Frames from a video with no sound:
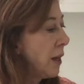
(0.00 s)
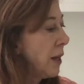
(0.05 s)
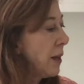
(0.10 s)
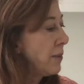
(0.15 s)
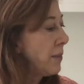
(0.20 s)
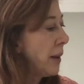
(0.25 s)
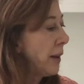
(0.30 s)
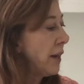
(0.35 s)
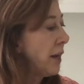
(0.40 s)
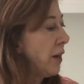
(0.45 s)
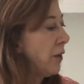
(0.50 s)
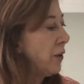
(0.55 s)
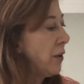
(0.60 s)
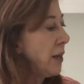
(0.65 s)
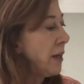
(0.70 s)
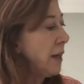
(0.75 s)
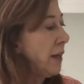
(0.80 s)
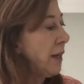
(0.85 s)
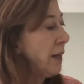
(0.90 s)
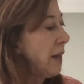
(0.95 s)
Bagheera
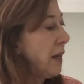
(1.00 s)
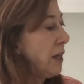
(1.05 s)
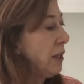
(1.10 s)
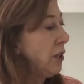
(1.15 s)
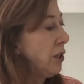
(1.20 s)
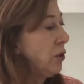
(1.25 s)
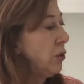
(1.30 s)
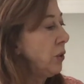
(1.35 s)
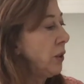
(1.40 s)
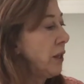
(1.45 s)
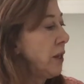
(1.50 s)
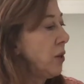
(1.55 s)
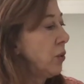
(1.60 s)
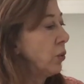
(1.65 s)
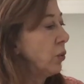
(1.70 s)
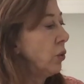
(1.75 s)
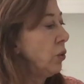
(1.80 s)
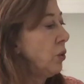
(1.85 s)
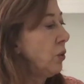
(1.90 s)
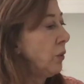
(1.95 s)
and King Louie,
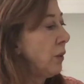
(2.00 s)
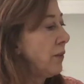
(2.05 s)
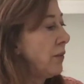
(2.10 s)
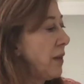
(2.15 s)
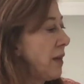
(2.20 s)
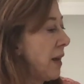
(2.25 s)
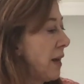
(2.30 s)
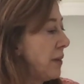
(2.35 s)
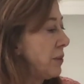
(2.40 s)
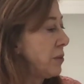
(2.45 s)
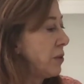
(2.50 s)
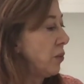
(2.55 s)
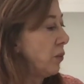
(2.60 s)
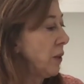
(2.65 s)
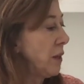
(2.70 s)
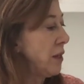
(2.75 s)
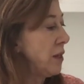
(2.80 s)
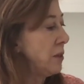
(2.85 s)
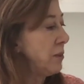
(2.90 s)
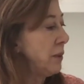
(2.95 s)
ruler of the apes,
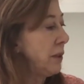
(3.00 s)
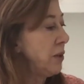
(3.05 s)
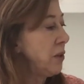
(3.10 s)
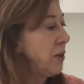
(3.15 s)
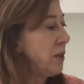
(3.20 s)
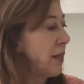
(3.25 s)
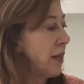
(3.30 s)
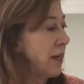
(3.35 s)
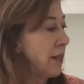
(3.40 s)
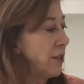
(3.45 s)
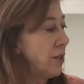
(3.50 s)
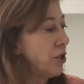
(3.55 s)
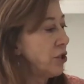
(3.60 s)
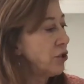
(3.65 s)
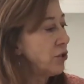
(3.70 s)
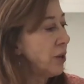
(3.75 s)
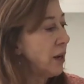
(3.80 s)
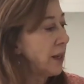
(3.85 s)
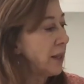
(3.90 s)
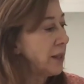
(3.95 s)
went to Baloo's den to
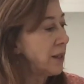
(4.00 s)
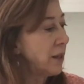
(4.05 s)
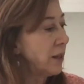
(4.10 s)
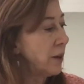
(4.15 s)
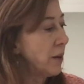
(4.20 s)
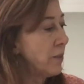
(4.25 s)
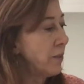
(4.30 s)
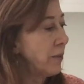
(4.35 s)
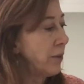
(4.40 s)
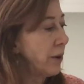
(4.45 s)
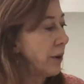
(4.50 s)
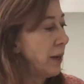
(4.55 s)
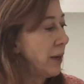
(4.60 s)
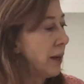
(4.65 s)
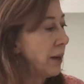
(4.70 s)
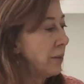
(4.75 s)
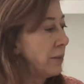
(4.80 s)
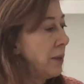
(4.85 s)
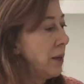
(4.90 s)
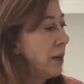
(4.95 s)
try to comfort
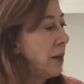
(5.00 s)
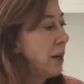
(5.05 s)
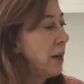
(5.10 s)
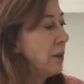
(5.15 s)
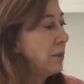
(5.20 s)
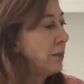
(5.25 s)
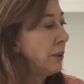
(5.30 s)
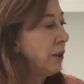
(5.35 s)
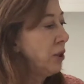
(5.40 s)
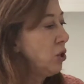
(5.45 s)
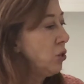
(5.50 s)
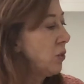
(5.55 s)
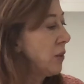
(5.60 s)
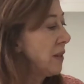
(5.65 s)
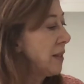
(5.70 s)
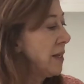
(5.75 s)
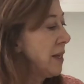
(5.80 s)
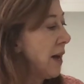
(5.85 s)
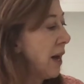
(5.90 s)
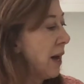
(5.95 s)
him. Baloo was
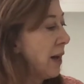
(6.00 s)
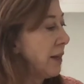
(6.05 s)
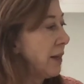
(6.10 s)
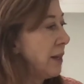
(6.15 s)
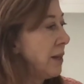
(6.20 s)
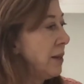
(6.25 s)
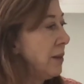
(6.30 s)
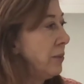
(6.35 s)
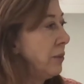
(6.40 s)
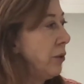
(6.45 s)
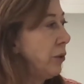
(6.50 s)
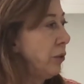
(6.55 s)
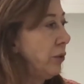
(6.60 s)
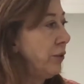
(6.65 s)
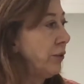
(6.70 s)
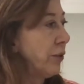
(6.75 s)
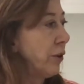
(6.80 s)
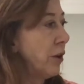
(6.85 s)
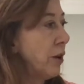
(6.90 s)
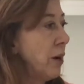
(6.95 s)
not in the mood
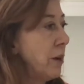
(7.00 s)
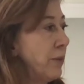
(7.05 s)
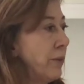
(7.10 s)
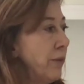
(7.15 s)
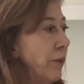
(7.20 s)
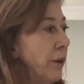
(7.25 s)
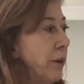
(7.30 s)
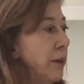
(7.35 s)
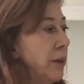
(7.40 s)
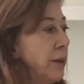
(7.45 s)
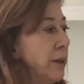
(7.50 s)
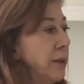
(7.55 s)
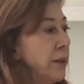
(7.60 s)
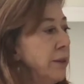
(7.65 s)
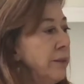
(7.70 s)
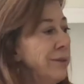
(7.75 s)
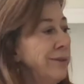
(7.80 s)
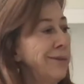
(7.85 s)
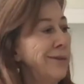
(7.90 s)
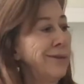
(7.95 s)
for comfort.
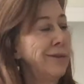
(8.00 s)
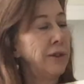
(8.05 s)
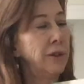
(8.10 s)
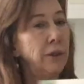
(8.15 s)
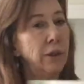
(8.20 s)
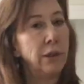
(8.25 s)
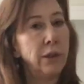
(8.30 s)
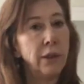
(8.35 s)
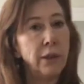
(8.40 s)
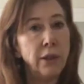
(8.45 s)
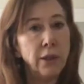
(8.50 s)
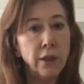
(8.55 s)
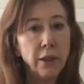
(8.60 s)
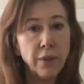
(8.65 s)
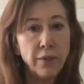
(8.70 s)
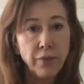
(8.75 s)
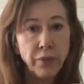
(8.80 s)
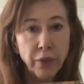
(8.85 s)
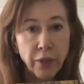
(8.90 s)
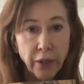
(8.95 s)

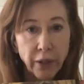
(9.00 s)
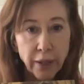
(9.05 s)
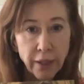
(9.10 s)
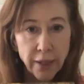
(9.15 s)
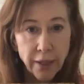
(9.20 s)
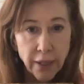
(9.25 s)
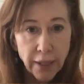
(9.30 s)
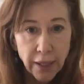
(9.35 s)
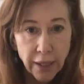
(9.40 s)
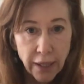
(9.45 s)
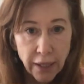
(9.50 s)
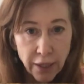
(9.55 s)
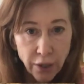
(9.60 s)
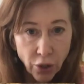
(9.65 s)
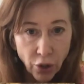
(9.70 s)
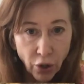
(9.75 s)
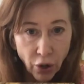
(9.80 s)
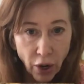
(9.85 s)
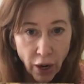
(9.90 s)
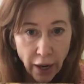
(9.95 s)
So you see he's
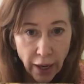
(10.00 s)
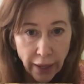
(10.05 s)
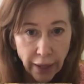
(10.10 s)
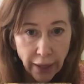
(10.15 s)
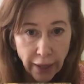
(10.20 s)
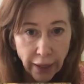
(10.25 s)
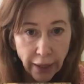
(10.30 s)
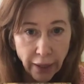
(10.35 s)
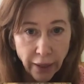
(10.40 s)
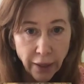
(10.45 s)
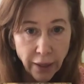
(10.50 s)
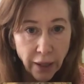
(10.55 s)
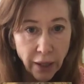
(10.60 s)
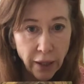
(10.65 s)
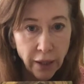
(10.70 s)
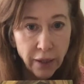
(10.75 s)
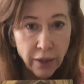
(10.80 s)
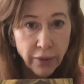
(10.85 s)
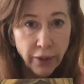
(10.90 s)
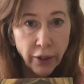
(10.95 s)
crying.
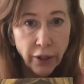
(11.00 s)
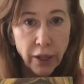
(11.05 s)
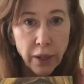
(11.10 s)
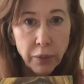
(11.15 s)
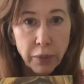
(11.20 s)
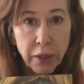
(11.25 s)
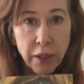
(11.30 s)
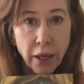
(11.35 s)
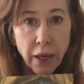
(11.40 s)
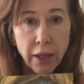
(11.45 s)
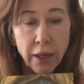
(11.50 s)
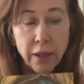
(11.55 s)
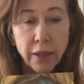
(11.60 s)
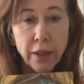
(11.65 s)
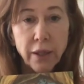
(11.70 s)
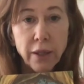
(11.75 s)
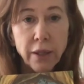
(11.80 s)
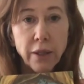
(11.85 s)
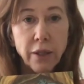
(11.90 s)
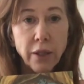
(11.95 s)
He's very upset.
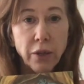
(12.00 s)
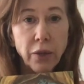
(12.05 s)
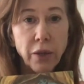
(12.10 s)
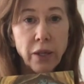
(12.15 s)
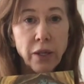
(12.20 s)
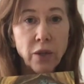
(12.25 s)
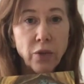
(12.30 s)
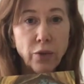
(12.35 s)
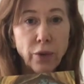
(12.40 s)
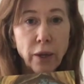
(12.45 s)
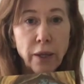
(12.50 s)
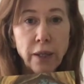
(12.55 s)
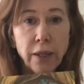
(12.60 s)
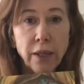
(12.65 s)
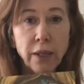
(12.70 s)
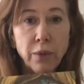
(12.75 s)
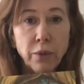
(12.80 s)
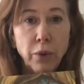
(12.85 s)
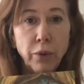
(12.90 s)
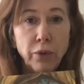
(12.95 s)
So his friend
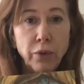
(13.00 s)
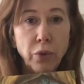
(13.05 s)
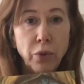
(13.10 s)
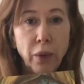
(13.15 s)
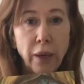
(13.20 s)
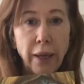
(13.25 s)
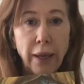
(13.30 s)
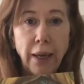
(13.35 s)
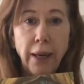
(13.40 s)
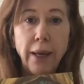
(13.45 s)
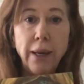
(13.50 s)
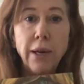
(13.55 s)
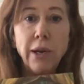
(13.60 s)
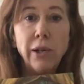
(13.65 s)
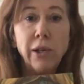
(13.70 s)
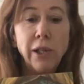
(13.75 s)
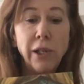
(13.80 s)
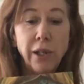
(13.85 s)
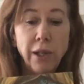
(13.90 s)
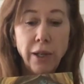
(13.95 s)
has moved away
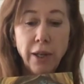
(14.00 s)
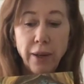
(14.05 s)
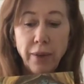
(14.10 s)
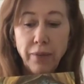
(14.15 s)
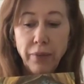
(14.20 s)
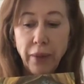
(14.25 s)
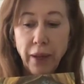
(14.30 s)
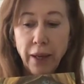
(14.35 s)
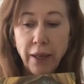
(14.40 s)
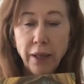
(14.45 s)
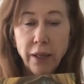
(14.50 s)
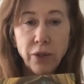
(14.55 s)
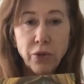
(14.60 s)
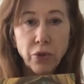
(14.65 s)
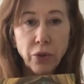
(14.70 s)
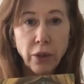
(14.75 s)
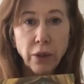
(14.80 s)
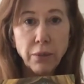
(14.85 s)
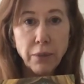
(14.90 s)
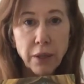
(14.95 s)
and he's
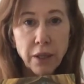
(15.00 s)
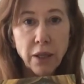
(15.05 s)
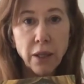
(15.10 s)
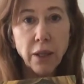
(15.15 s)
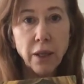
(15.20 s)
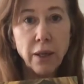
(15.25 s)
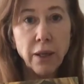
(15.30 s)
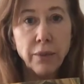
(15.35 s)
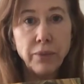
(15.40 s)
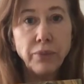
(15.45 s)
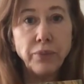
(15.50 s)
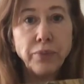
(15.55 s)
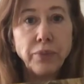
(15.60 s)
really missing him.